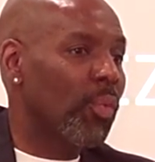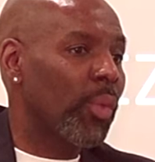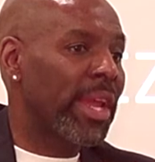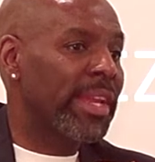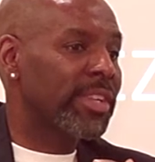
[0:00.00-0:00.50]

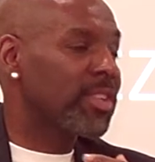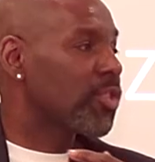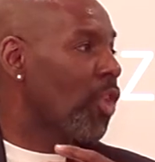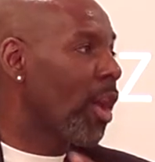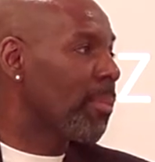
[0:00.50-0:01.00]
where
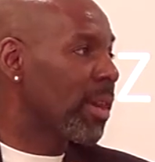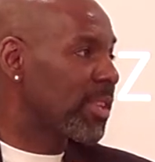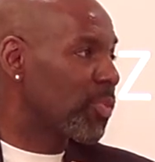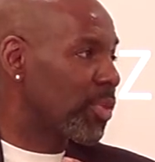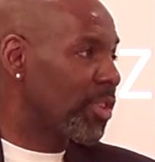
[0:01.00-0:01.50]

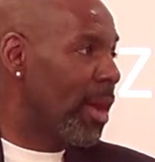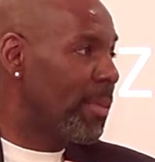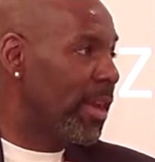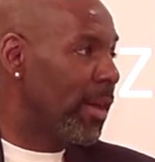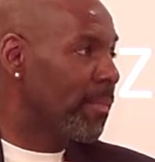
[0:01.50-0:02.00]
Starbucks was
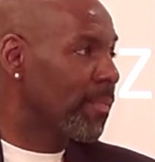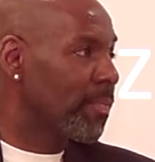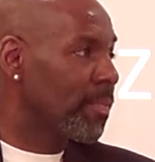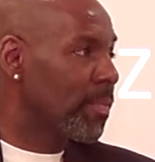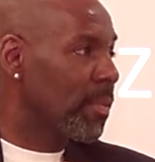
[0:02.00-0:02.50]
coming up,
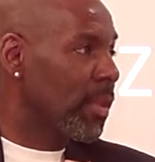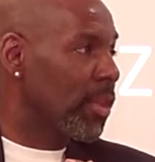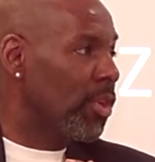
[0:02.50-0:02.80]
mm-hmm.